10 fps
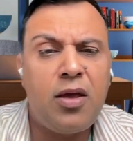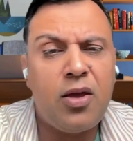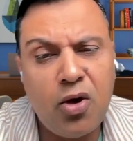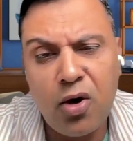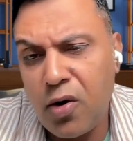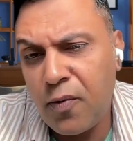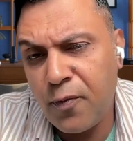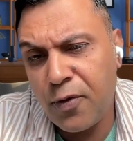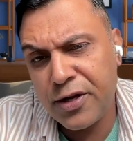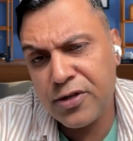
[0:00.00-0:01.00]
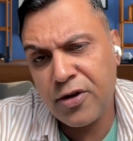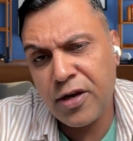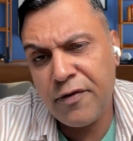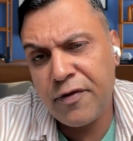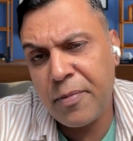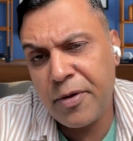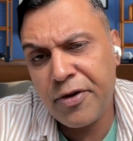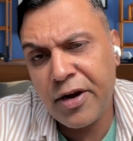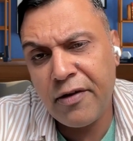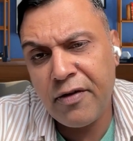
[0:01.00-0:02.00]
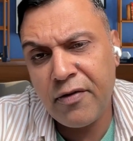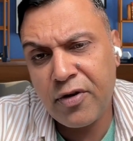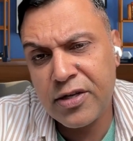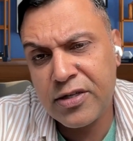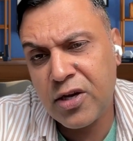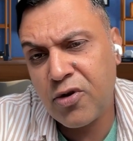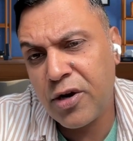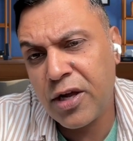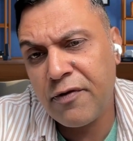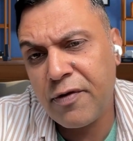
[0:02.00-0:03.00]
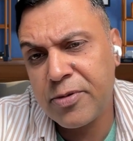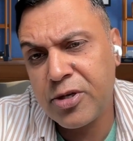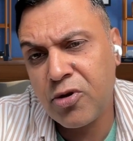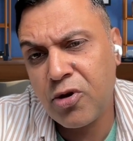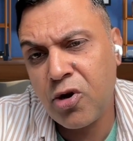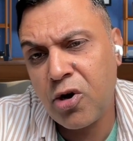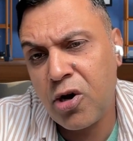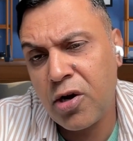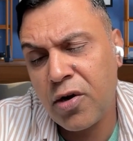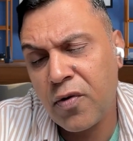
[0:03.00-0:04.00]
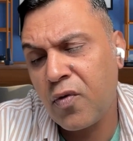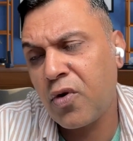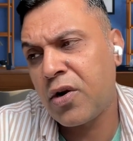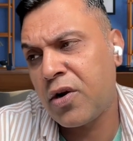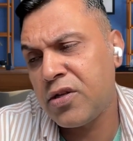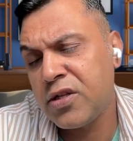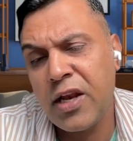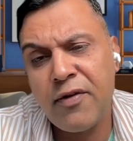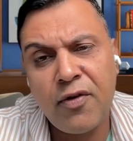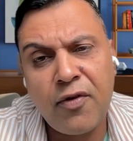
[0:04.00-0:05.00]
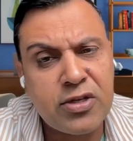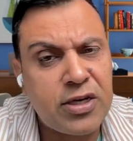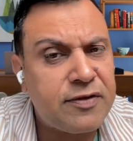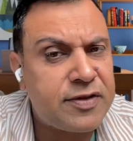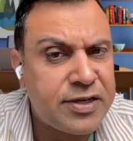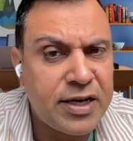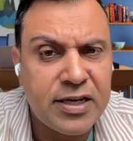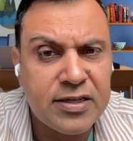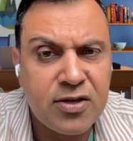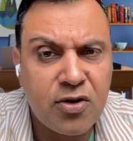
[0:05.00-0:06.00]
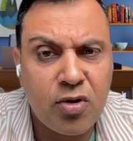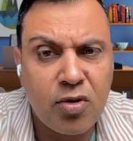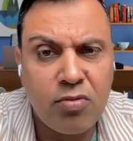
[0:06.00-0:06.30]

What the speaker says: your what is your inflammatory level, what is the chronic inflammation going on, what is the level of oxidative stress,